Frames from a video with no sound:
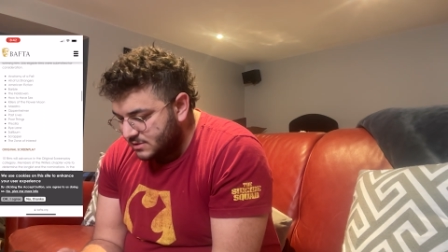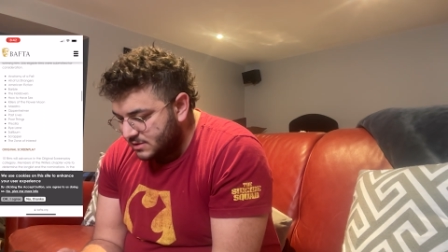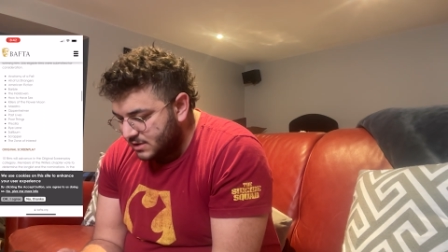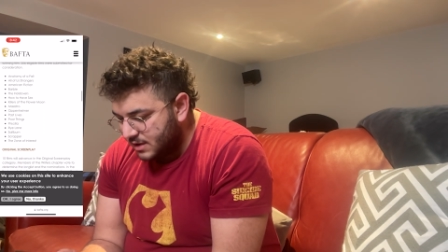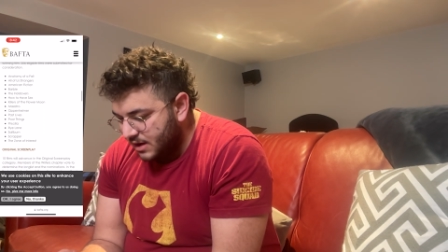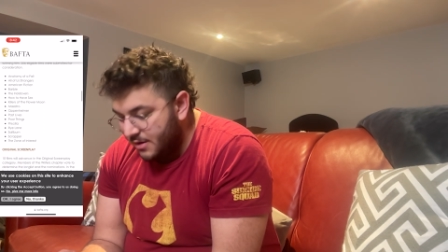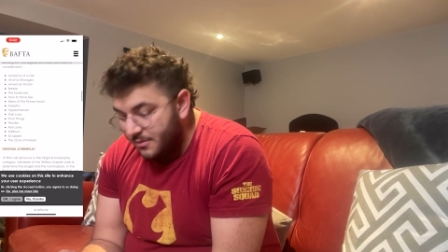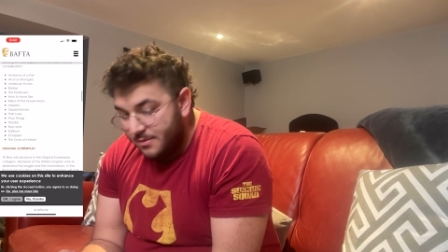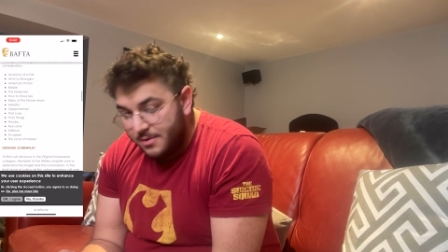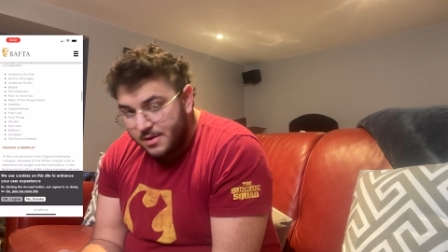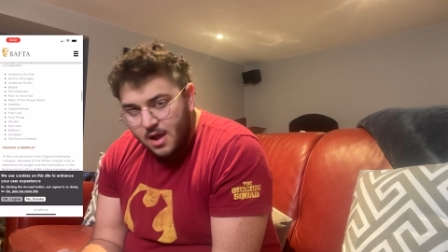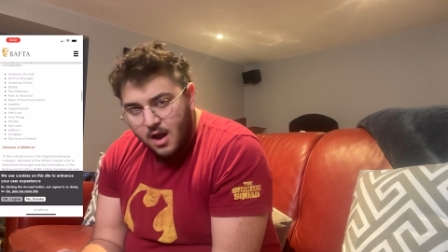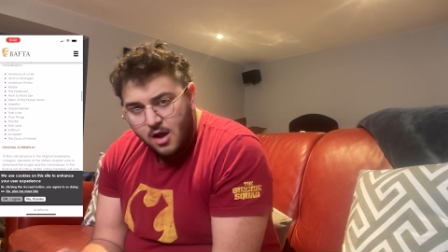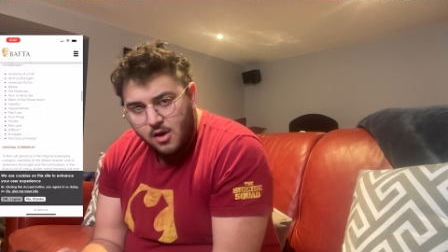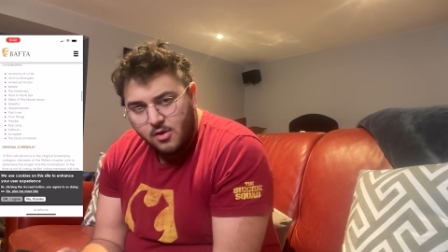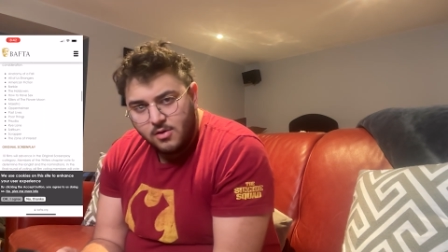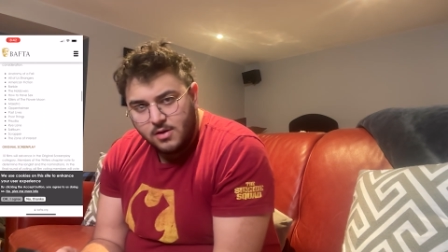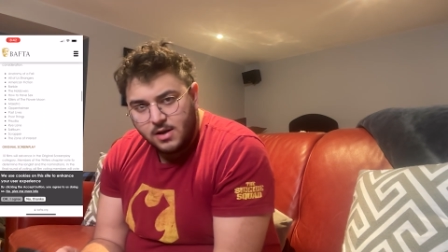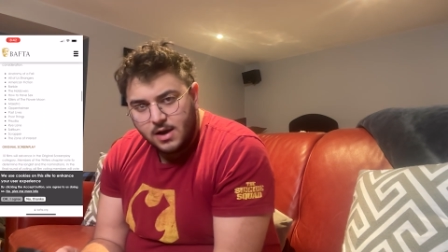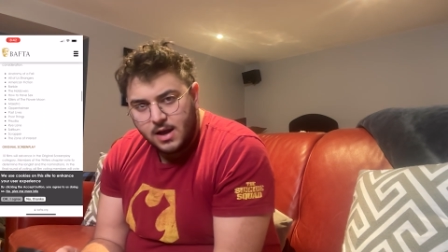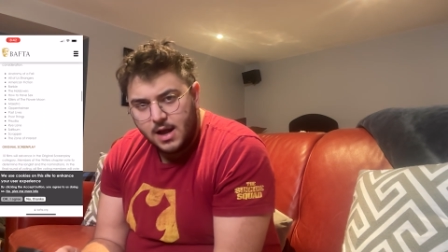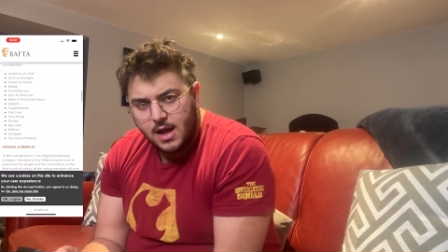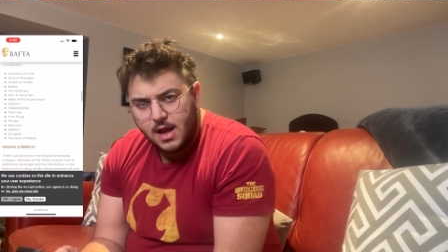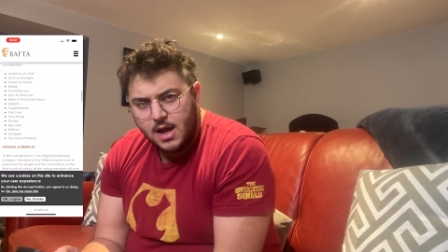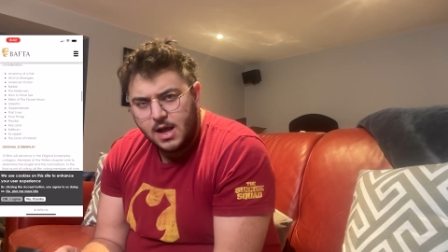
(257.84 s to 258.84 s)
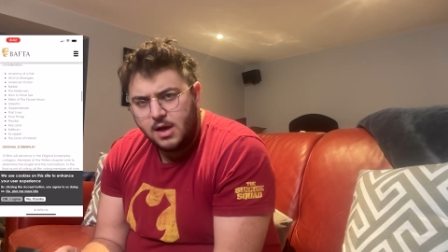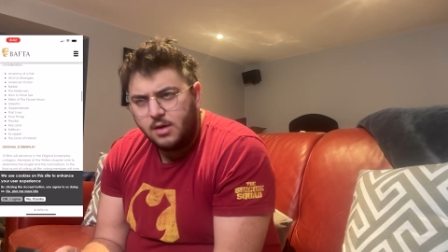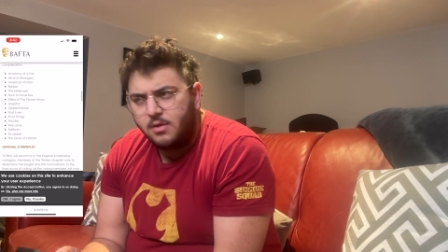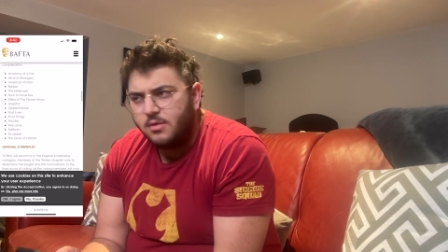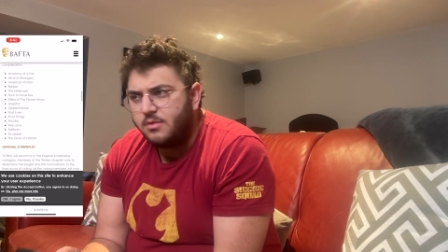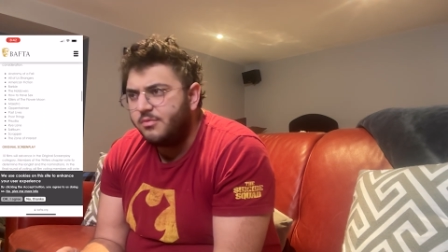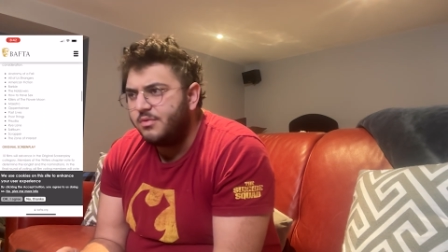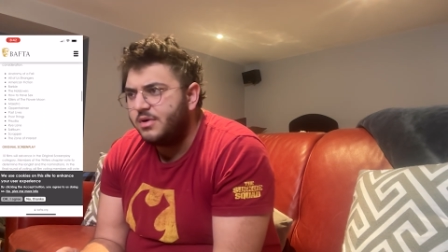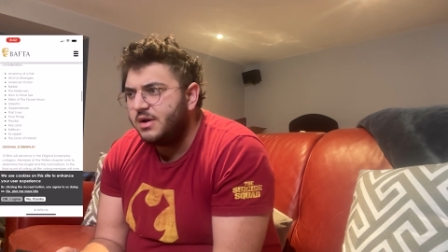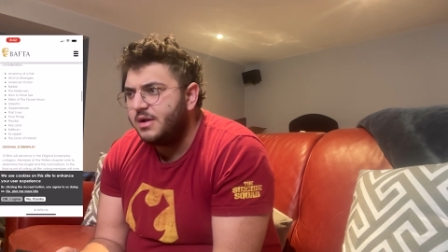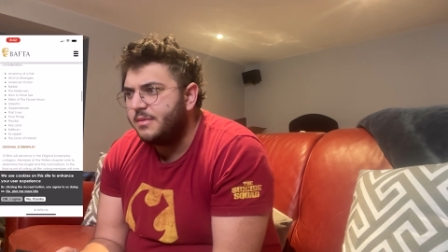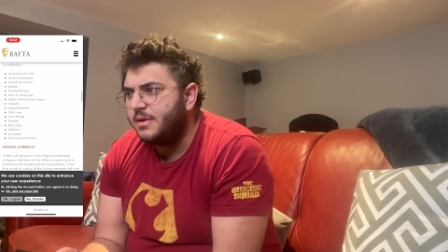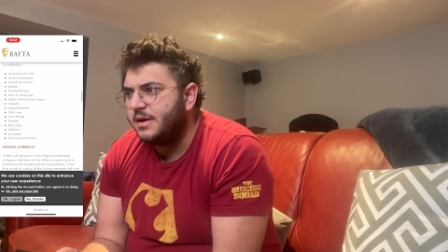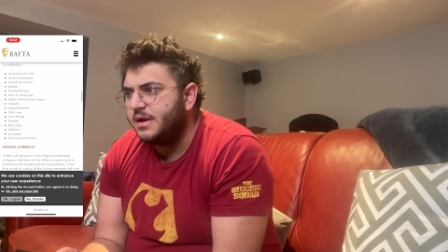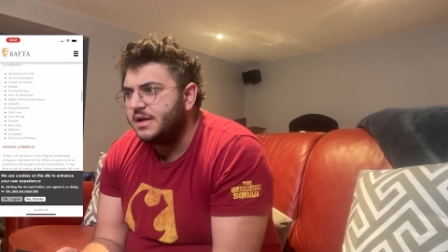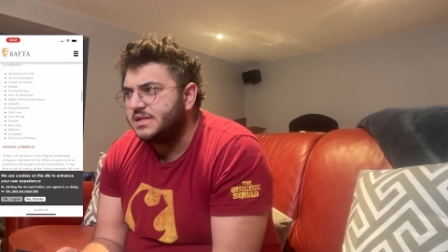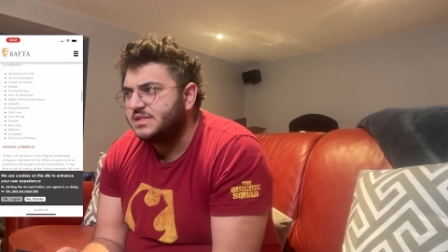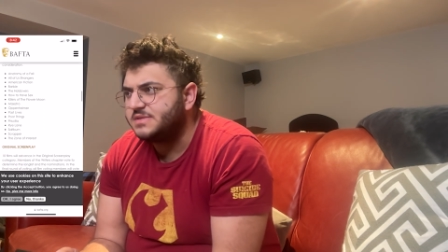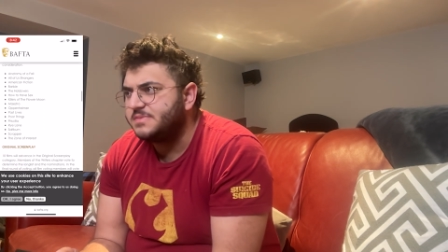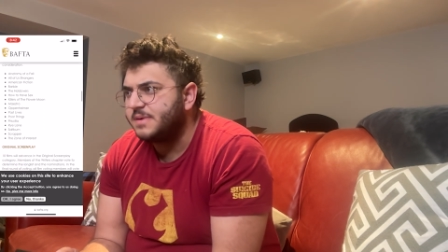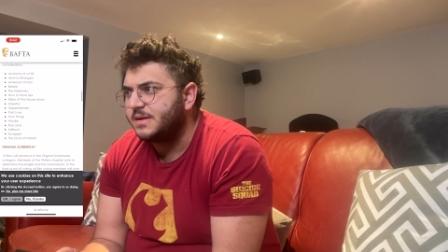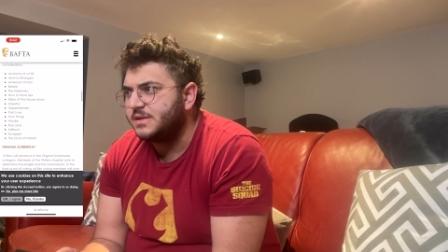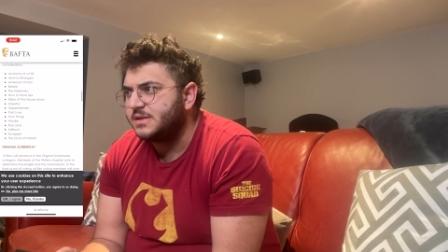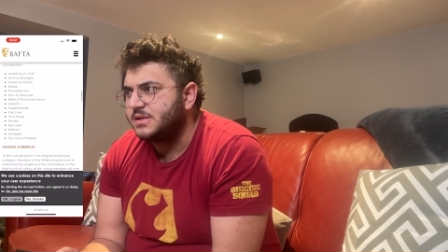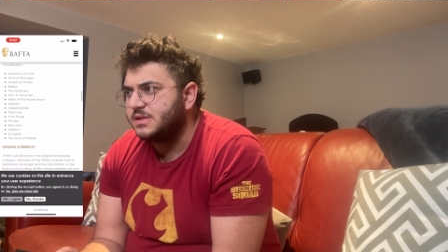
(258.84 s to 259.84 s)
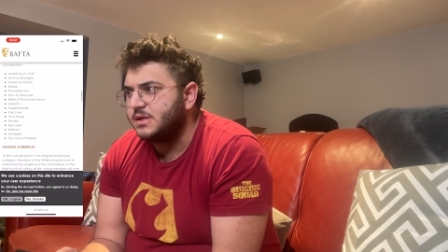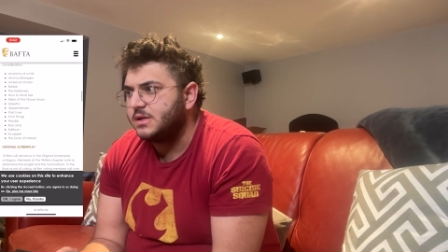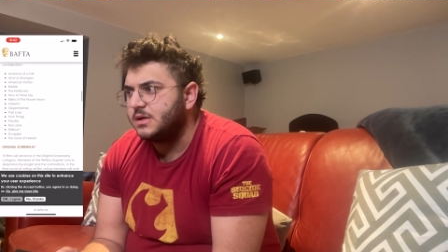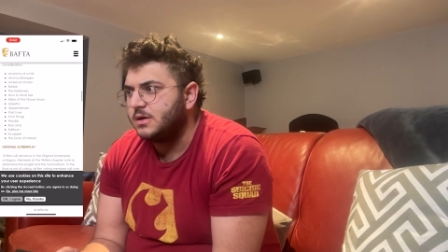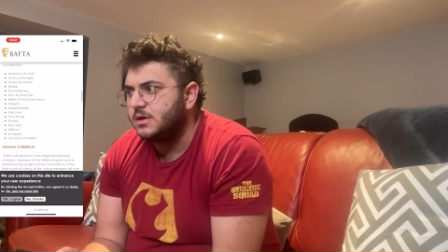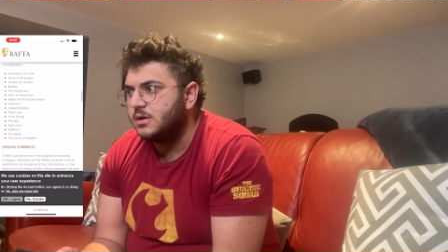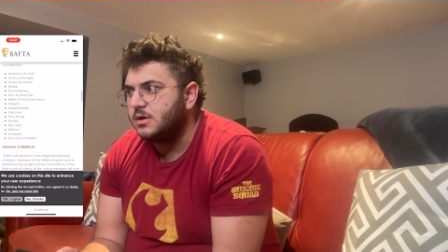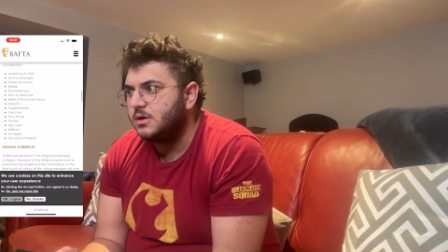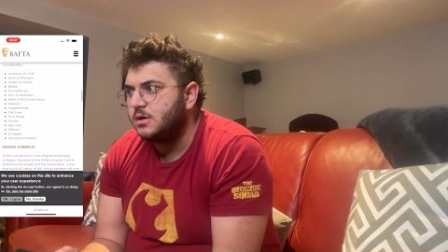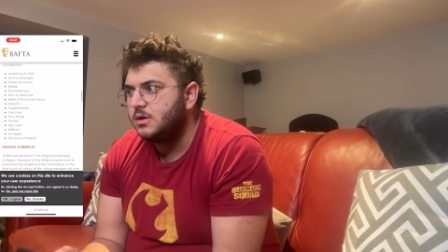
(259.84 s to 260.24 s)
Here we go. Uh, what am I expecting here?